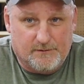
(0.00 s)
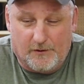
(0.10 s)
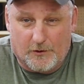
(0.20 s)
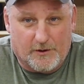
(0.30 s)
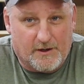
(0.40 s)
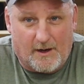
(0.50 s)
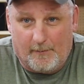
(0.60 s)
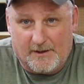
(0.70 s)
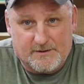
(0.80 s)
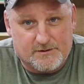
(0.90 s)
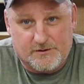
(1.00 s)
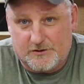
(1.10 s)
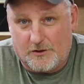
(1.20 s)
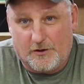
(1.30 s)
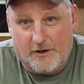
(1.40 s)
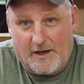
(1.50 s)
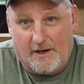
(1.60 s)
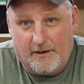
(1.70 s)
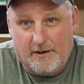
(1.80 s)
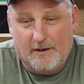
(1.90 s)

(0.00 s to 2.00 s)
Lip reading: the ergonomics just are not